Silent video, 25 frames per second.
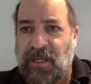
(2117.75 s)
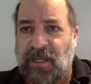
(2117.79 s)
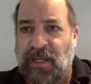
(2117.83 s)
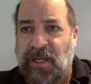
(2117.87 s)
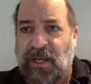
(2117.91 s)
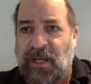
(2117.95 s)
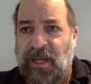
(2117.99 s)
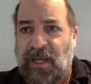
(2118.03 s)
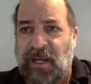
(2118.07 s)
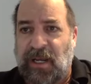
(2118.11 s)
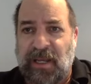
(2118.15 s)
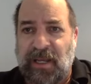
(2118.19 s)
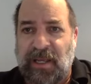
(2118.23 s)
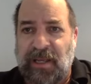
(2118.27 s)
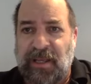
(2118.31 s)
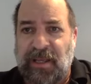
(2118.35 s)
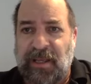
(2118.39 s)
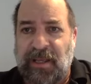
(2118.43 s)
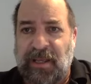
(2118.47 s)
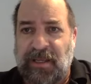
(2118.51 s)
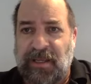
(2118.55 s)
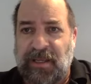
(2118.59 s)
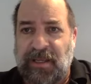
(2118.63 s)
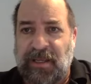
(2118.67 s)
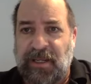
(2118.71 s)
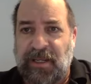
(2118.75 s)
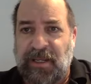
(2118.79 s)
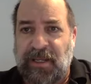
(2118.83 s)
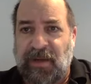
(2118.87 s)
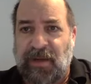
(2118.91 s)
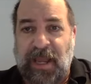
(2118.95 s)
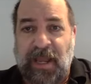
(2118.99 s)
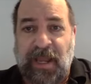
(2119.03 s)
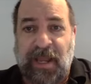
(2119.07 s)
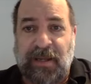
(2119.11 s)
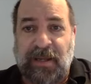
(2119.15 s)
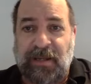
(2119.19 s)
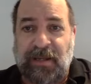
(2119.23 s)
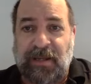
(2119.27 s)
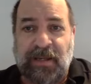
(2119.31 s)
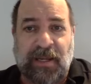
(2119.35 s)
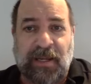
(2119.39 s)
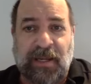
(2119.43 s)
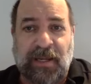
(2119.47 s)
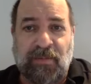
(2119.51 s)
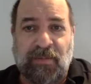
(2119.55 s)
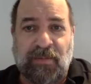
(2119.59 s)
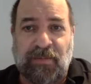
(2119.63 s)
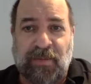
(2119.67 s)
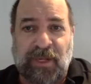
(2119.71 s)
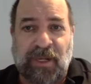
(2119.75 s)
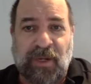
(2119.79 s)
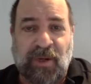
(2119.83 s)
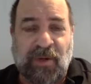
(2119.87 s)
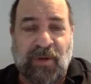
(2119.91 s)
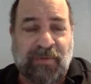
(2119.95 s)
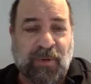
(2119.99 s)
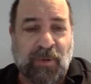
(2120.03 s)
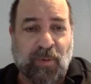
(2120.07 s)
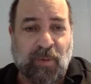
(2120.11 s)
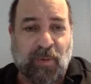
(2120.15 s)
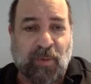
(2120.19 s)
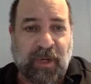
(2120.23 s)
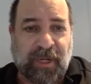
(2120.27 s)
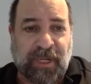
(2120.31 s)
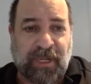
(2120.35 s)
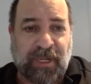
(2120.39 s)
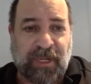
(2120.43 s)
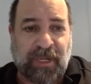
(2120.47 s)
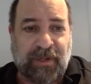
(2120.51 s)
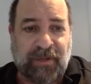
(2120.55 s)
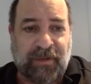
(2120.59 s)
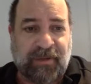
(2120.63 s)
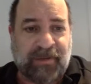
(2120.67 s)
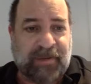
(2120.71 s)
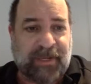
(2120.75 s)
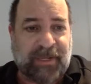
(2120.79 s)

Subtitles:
If you're working